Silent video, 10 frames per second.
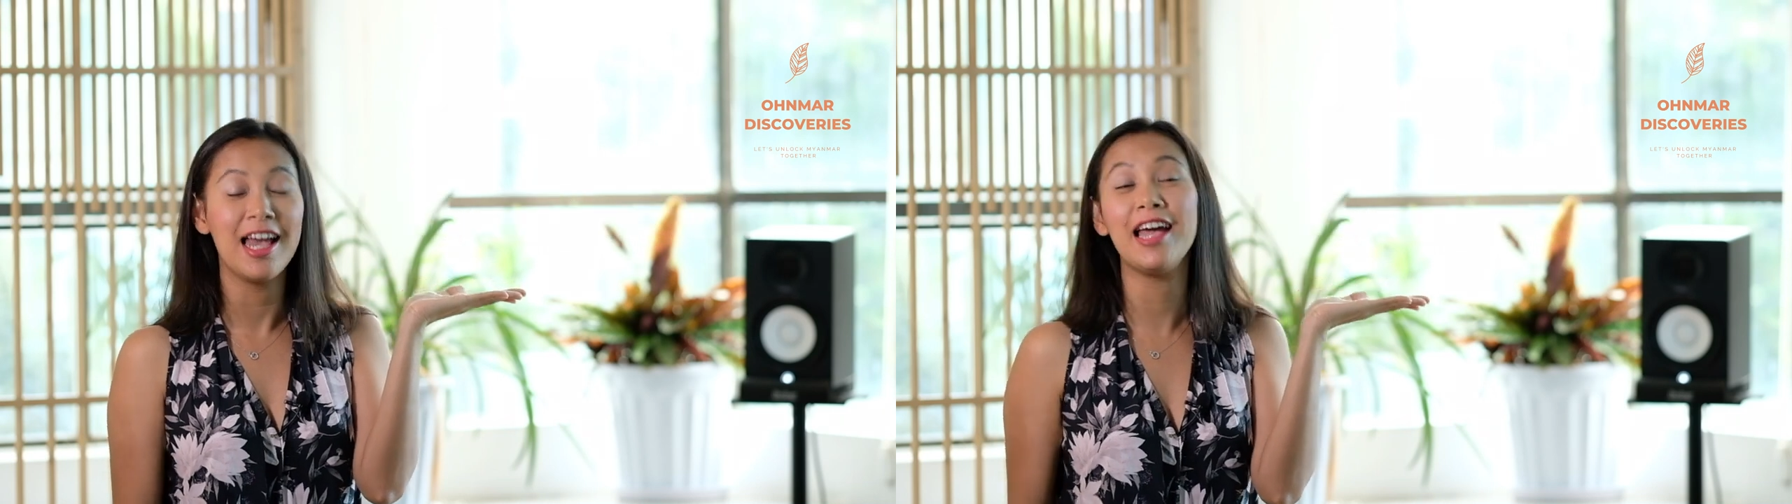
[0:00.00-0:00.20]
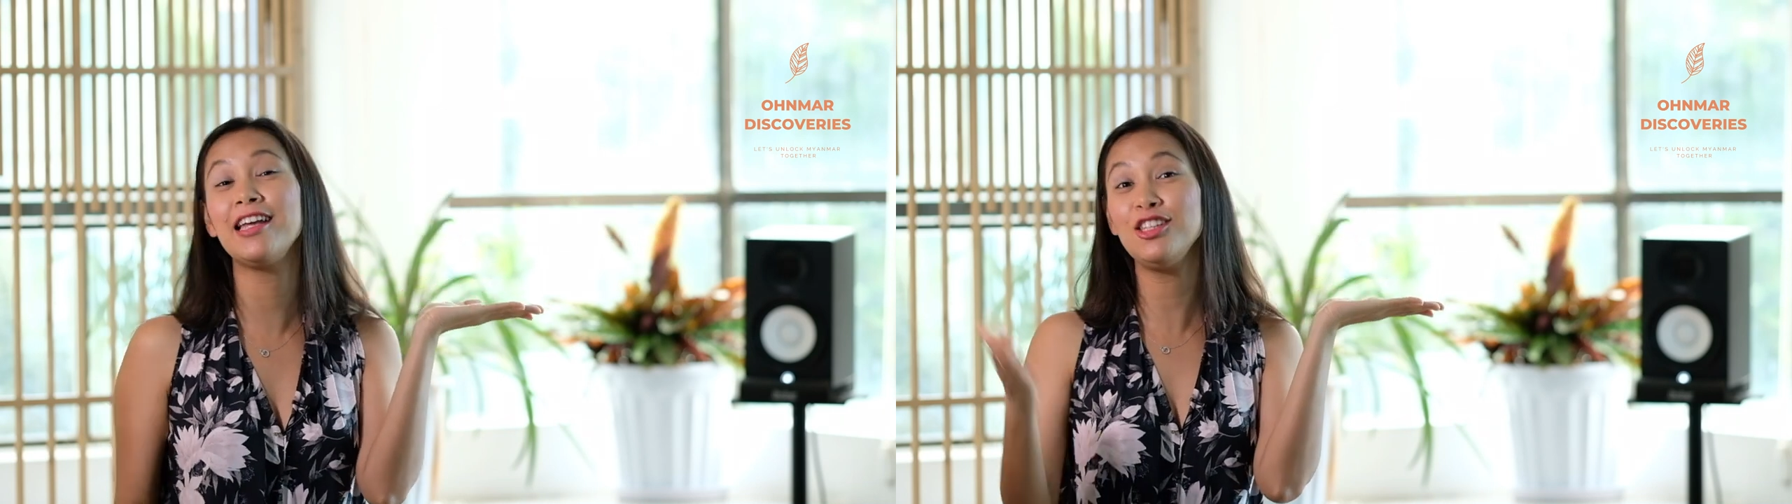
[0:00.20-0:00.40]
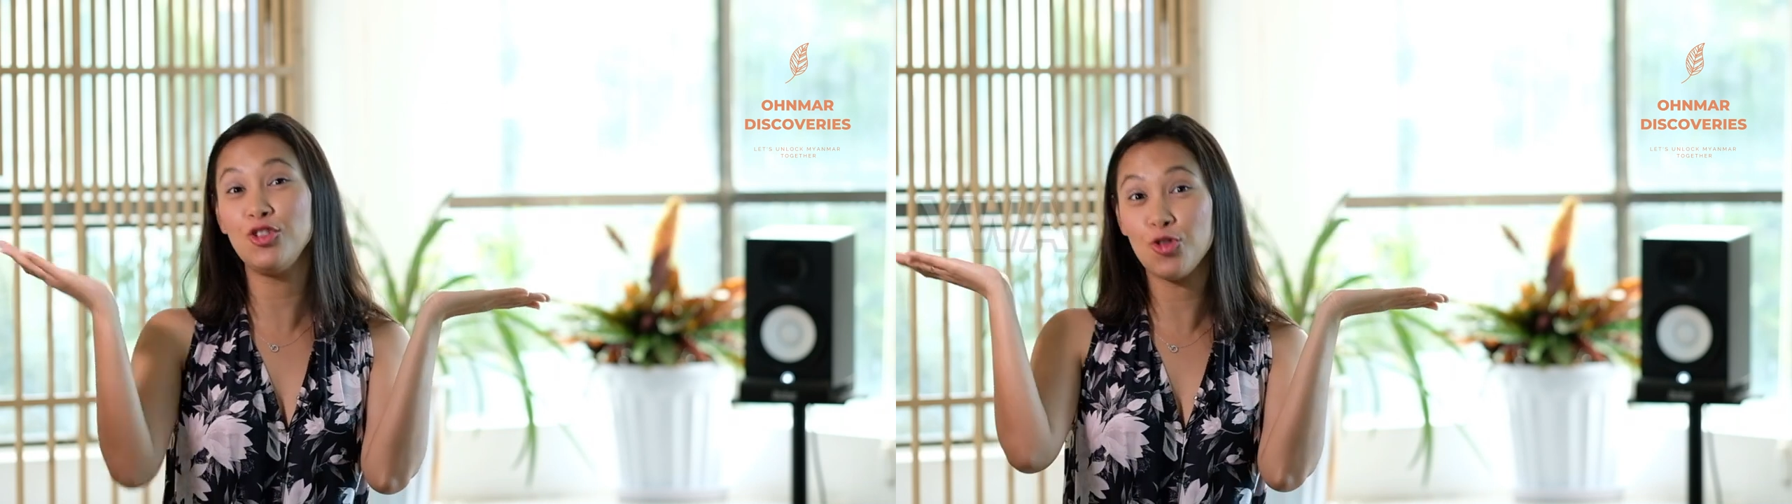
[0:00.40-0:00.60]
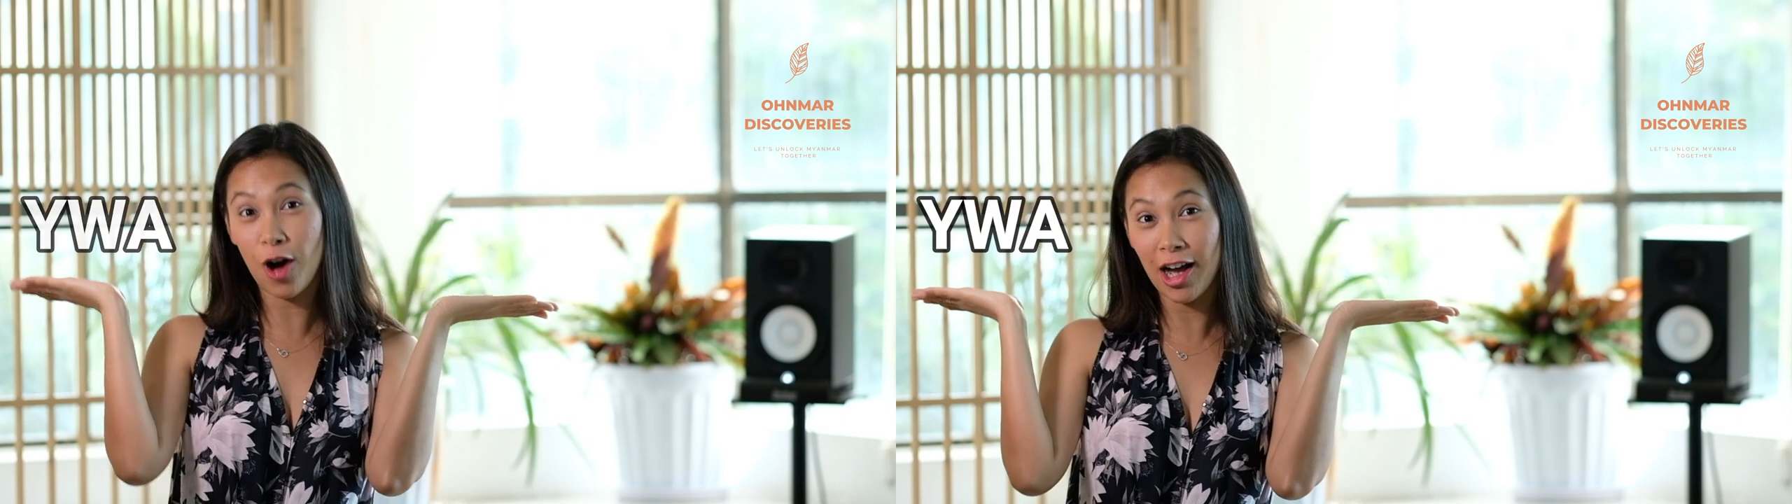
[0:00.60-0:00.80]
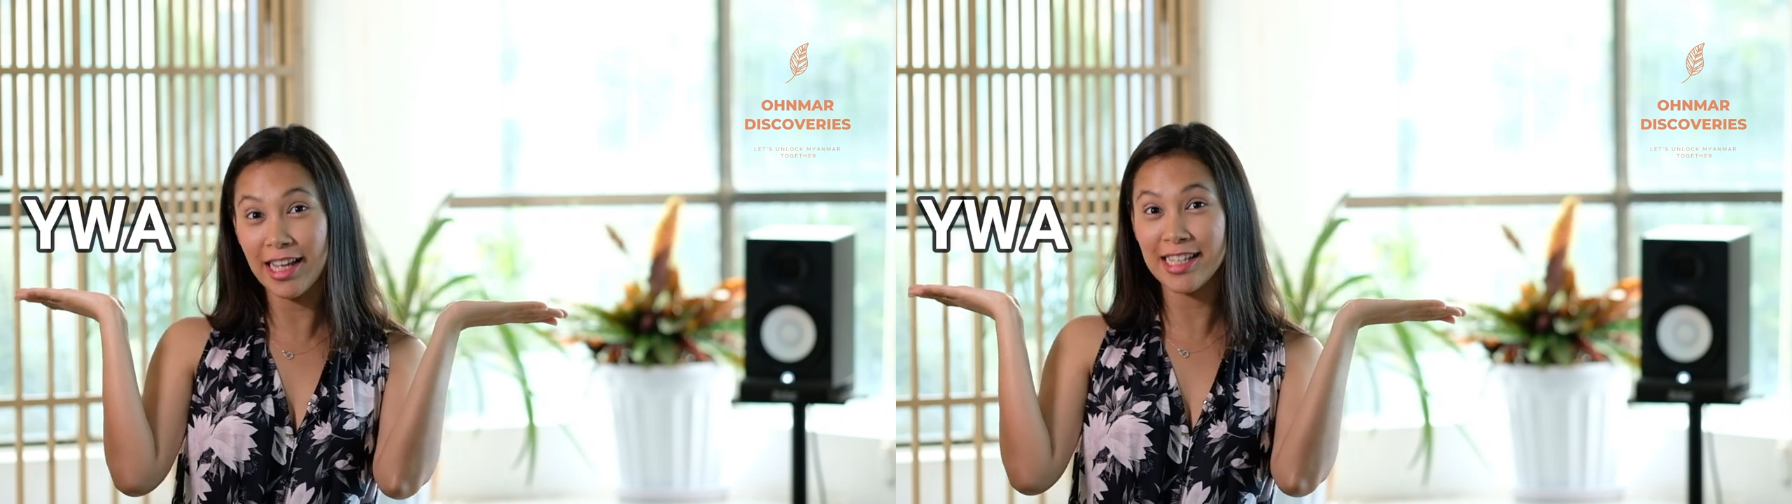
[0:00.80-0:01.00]
and
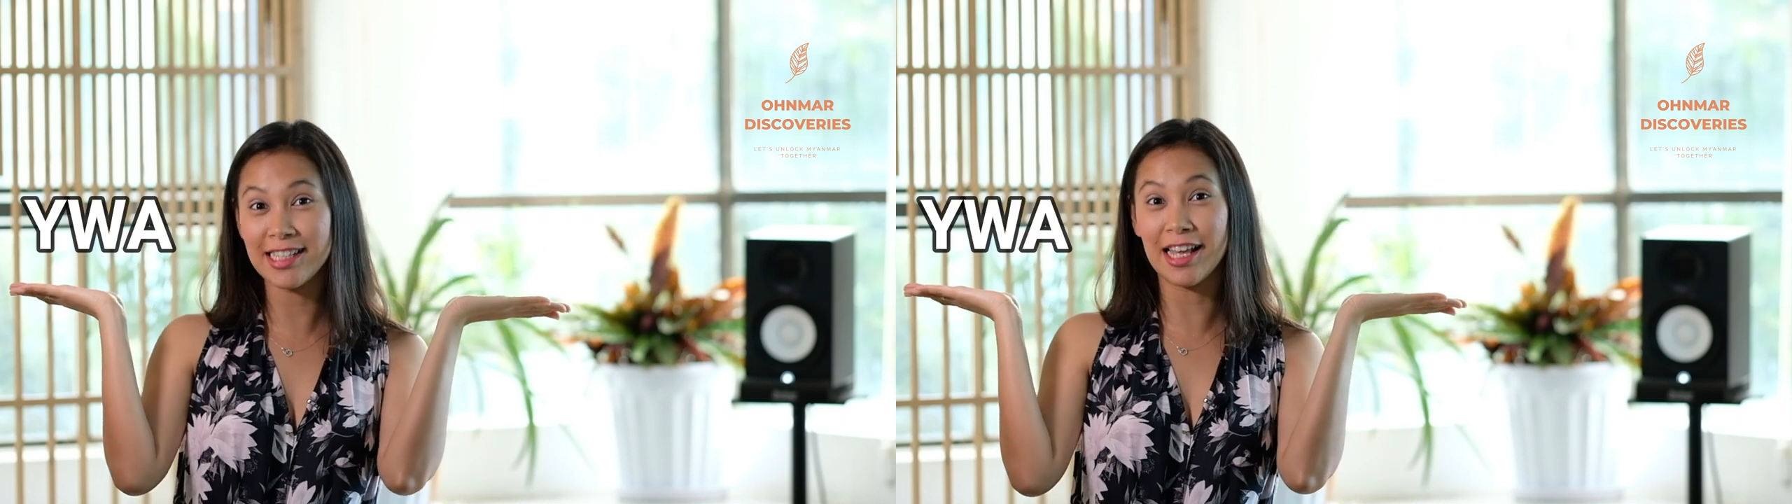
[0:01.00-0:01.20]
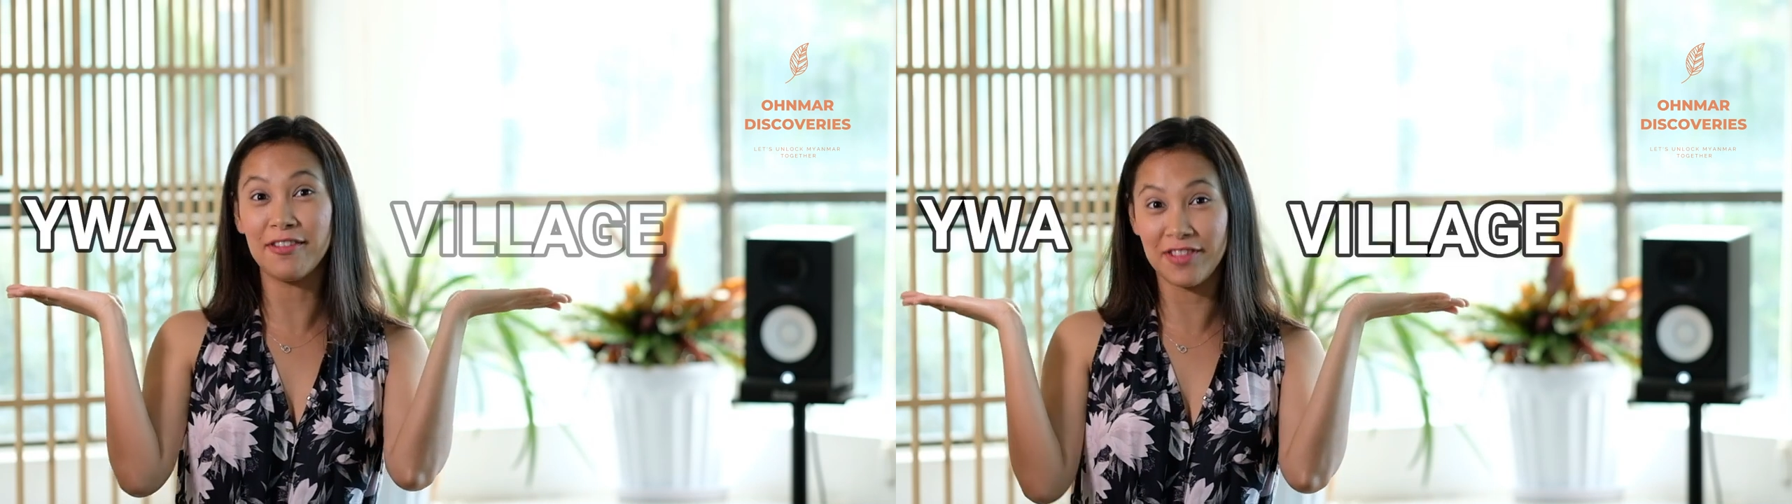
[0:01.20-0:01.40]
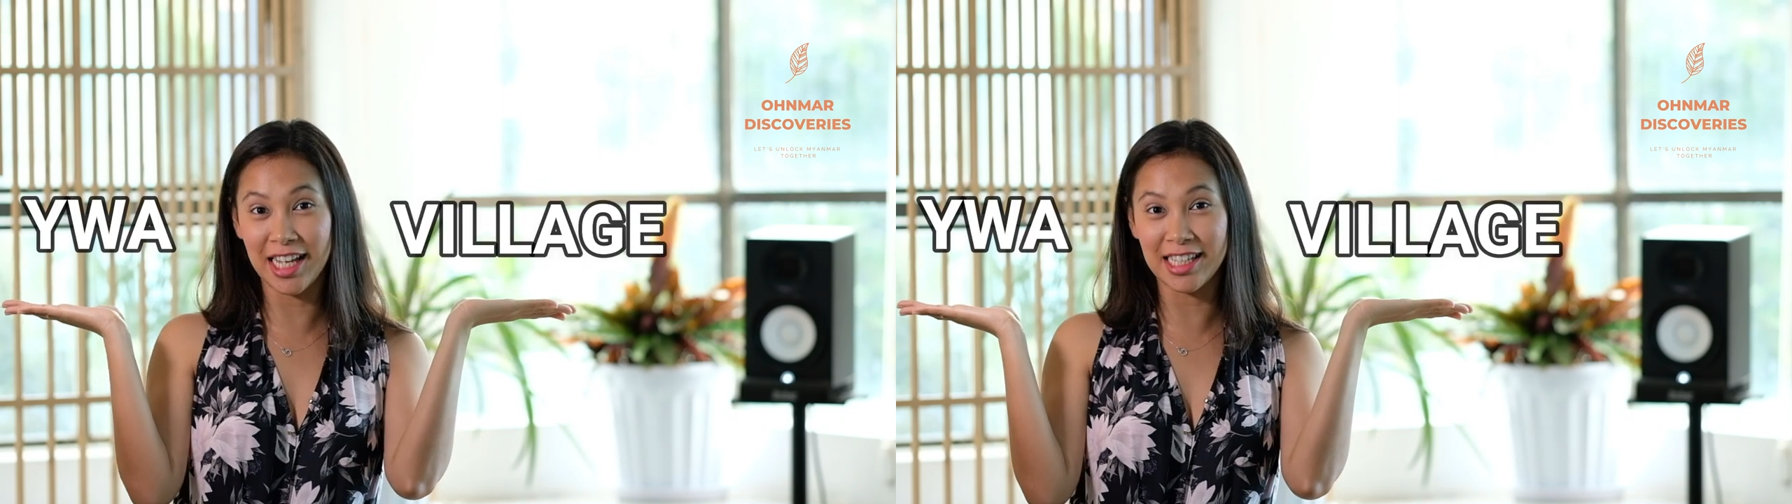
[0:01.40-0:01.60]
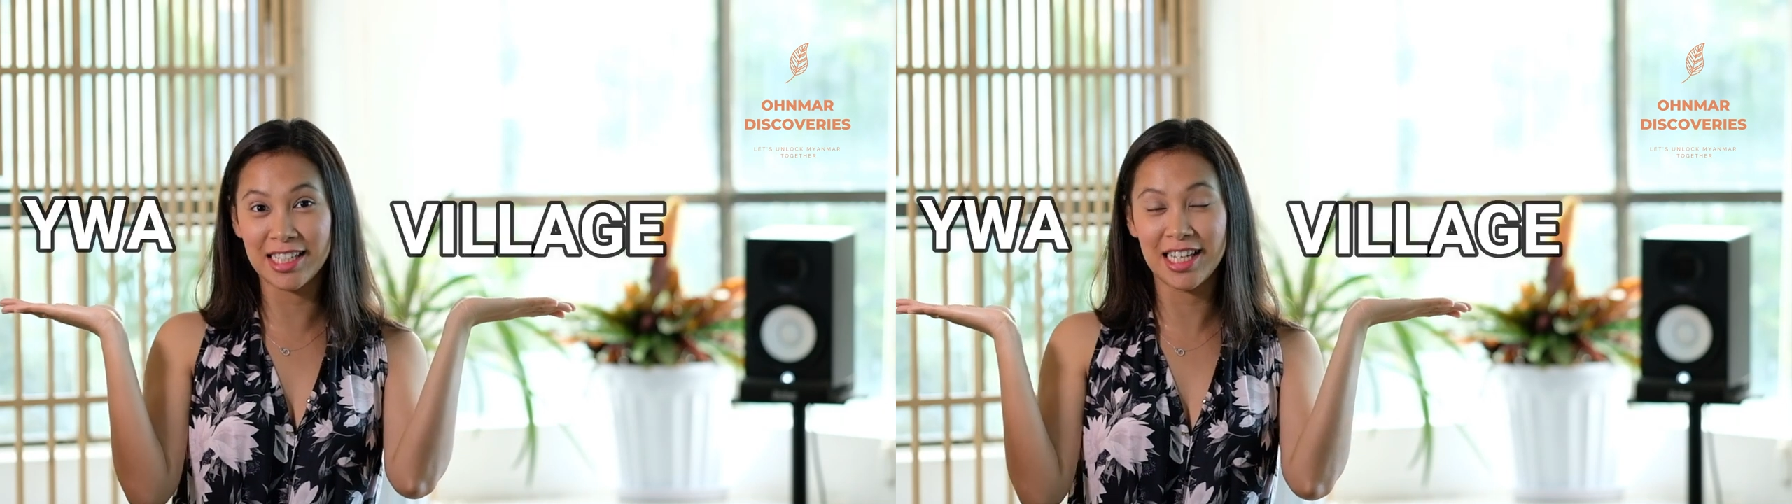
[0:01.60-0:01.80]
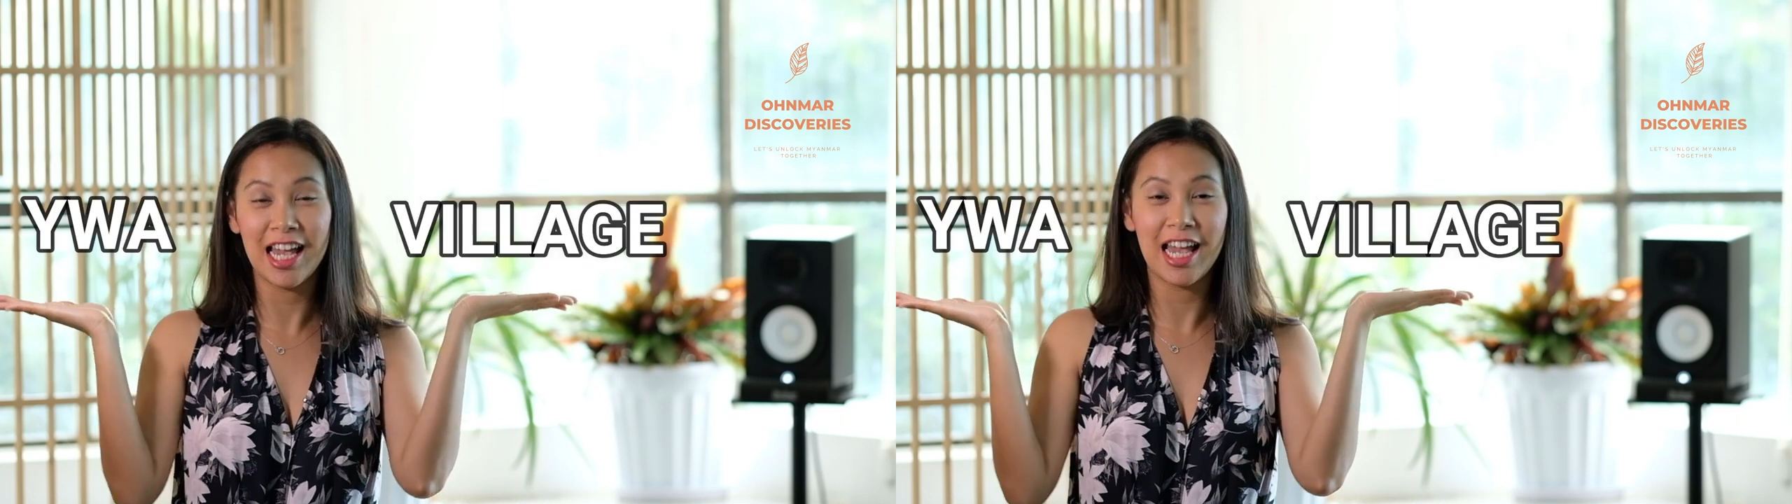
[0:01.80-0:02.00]
Yuar is a village.